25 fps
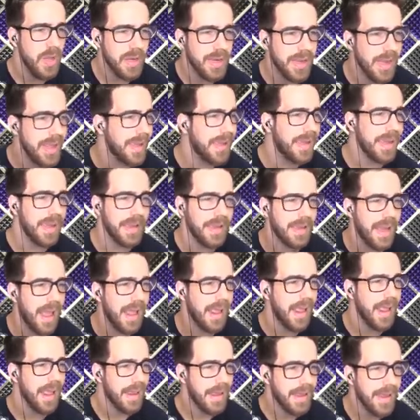Nick at
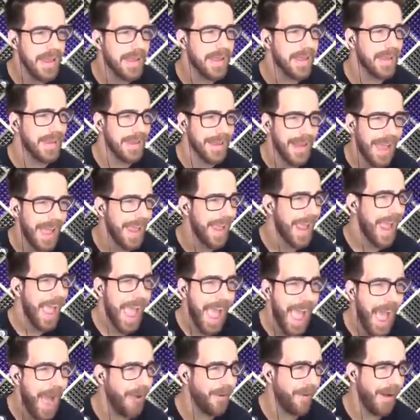night, Nick at night,
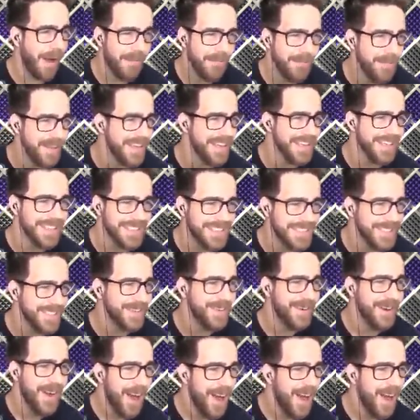how I miss you.